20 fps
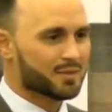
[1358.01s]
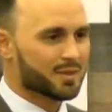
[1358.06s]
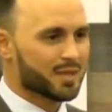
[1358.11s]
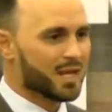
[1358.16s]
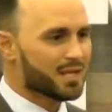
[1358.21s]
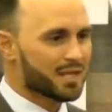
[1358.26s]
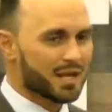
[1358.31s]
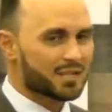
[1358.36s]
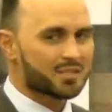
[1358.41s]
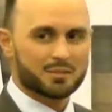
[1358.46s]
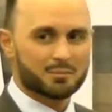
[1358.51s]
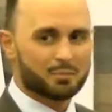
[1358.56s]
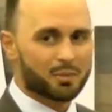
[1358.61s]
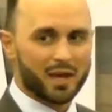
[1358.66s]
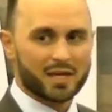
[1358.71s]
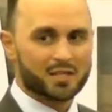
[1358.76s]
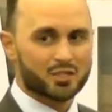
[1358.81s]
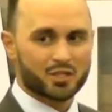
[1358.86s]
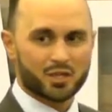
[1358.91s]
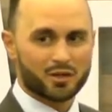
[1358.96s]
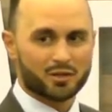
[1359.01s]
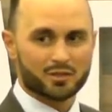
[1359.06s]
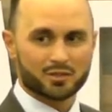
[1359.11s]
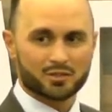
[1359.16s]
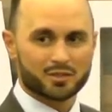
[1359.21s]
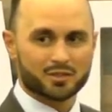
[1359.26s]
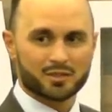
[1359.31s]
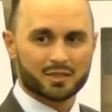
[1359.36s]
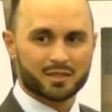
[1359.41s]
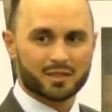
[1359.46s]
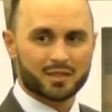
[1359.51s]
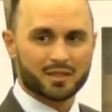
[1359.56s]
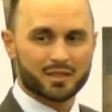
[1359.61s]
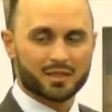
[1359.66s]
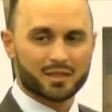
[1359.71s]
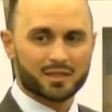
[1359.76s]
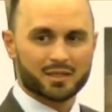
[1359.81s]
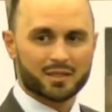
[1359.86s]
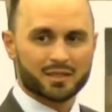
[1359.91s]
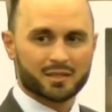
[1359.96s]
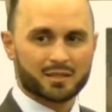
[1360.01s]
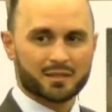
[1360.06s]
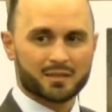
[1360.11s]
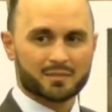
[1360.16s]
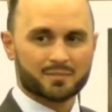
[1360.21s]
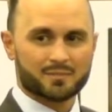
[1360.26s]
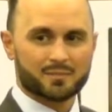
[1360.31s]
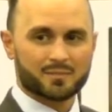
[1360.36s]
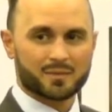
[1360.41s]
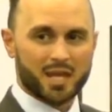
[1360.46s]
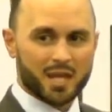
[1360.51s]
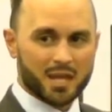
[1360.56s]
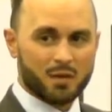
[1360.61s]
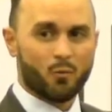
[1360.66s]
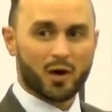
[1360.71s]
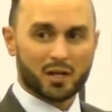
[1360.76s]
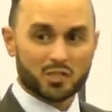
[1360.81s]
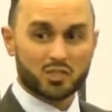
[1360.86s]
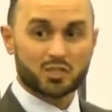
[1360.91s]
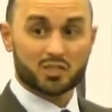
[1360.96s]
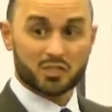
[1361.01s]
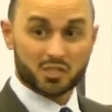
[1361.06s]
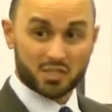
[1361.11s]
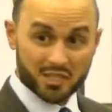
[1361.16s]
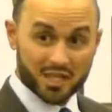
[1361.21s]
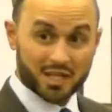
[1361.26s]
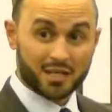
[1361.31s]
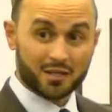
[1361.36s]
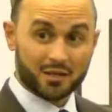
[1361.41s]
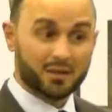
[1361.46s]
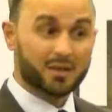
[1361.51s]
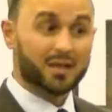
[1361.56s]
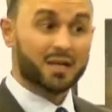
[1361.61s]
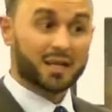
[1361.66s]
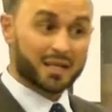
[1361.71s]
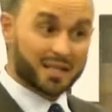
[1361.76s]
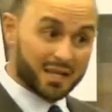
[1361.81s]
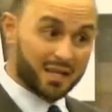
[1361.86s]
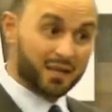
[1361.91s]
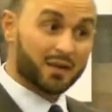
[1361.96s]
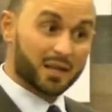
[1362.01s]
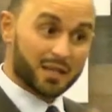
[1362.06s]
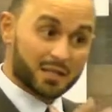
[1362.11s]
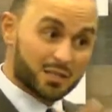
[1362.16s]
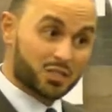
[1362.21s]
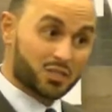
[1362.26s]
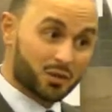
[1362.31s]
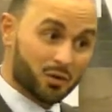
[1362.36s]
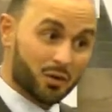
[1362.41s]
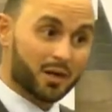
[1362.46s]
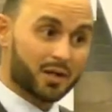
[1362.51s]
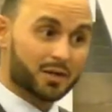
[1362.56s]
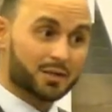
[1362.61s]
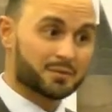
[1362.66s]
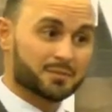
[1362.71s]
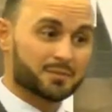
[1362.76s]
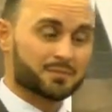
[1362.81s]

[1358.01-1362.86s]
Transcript: He doesn't play church. He wants to steal, kill, and destroy.